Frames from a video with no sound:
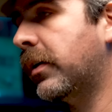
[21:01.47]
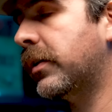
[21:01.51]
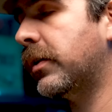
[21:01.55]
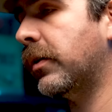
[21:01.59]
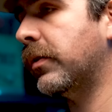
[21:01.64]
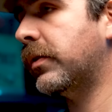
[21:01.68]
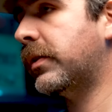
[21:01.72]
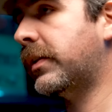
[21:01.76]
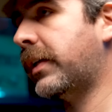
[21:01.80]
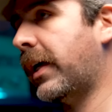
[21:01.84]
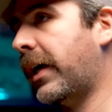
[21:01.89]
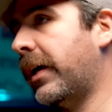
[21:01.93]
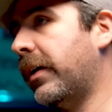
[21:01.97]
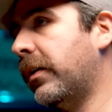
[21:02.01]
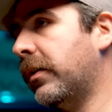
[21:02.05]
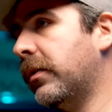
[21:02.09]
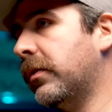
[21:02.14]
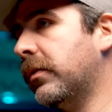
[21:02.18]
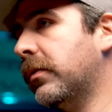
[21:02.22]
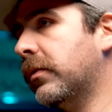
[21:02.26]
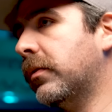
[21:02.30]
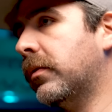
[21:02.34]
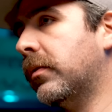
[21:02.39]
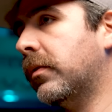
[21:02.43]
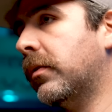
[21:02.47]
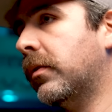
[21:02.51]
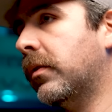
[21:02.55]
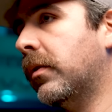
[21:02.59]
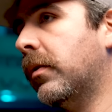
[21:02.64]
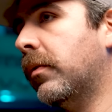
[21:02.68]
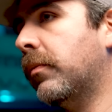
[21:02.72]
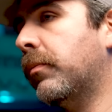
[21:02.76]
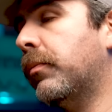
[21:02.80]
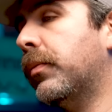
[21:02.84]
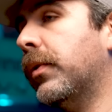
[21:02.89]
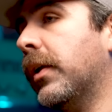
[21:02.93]
So it's 10
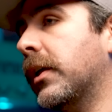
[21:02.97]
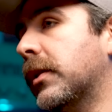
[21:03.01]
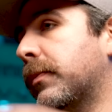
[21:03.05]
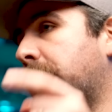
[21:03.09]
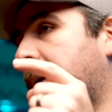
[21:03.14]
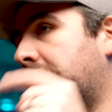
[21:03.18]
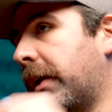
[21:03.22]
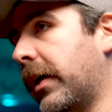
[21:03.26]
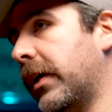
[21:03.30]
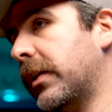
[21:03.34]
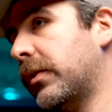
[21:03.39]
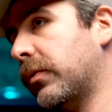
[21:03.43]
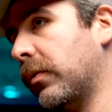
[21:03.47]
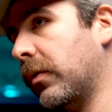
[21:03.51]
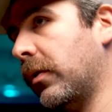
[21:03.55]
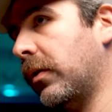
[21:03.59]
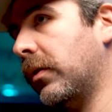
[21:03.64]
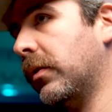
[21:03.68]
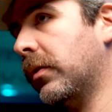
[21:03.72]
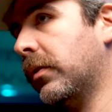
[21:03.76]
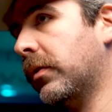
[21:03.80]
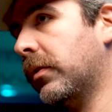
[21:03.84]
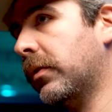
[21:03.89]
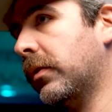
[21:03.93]
plus my dice roll